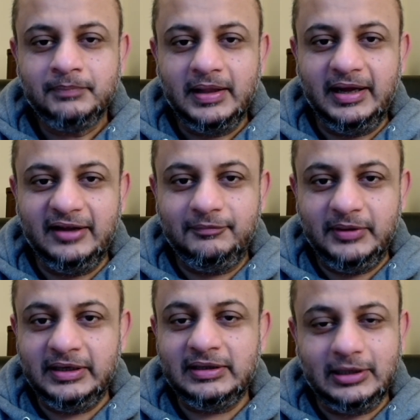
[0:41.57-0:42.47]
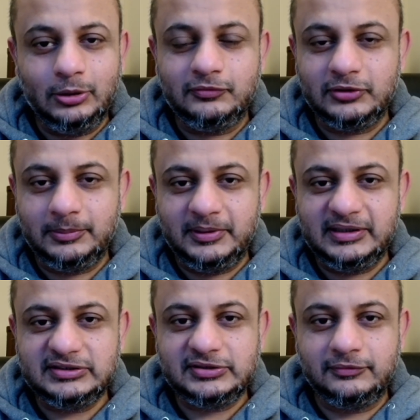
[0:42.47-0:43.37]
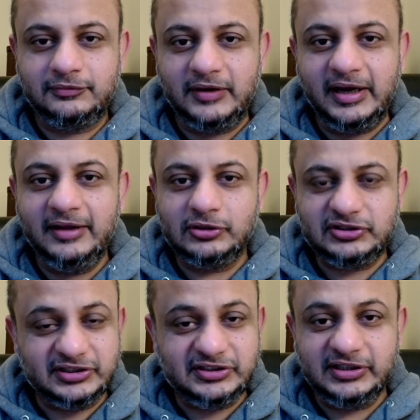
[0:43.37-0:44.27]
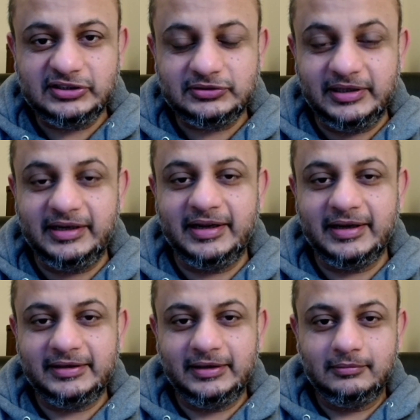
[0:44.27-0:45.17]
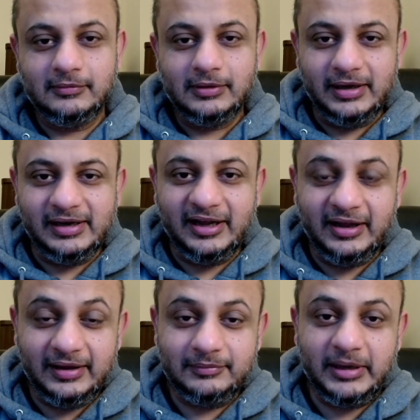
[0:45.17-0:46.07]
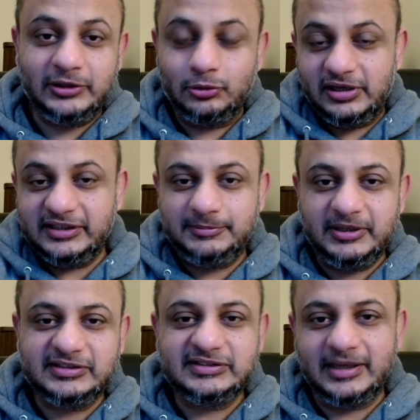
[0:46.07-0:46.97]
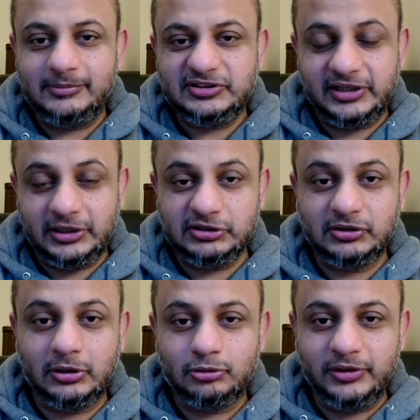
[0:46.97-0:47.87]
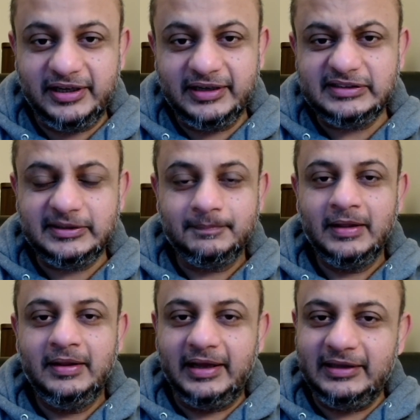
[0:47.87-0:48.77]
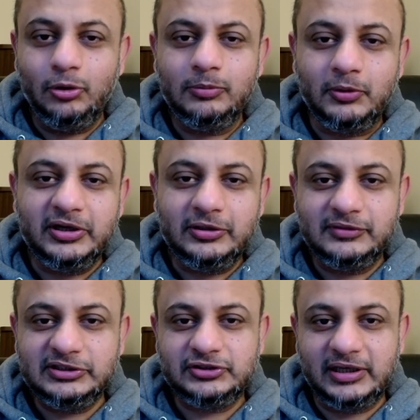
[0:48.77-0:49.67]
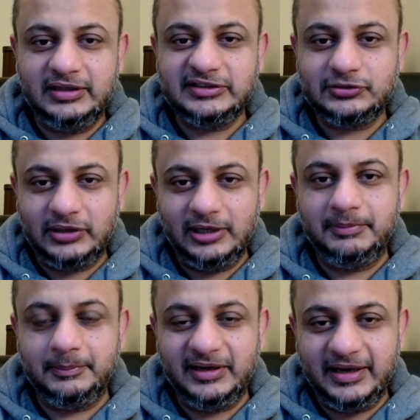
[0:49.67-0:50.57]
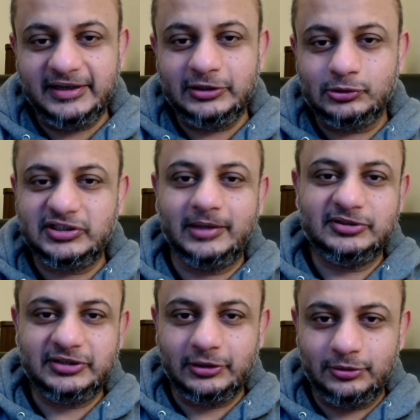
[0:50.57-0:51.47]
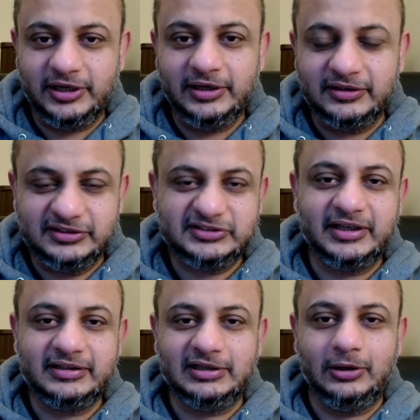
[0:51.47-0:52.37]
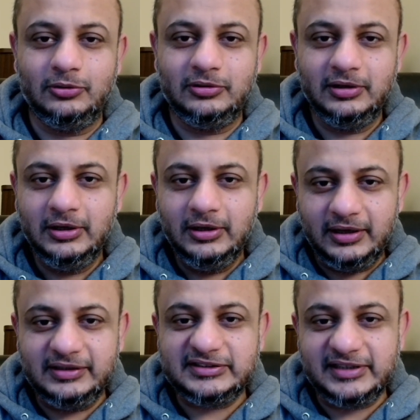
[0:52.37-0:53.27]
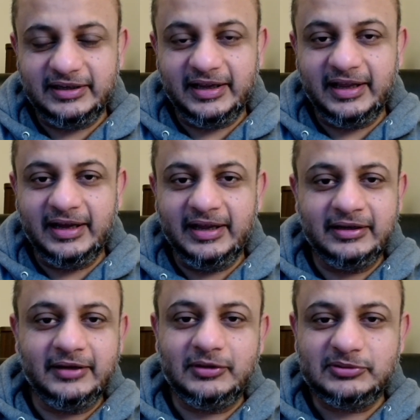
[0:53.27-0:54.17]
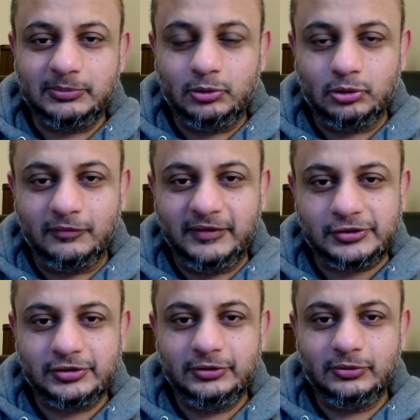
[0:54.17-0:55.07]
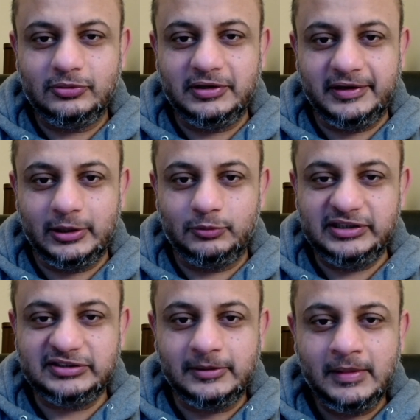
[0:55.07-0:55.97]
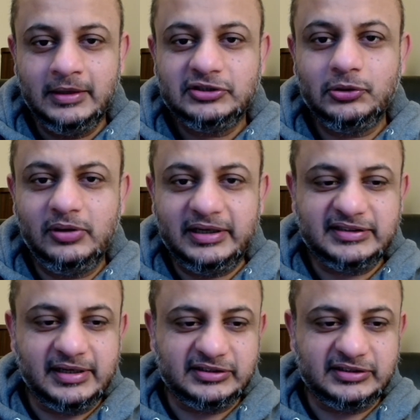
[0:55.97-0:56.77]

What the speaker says: I've been in cloud for the past 5 or 6 years dedicated, and my total experience in cybersecurity is around 20 years. And the whole point of this channel is to help people get into cybersecurity, understand cloud, understanding AI, and give them some good old-fashioned, you know, career advice. So let's get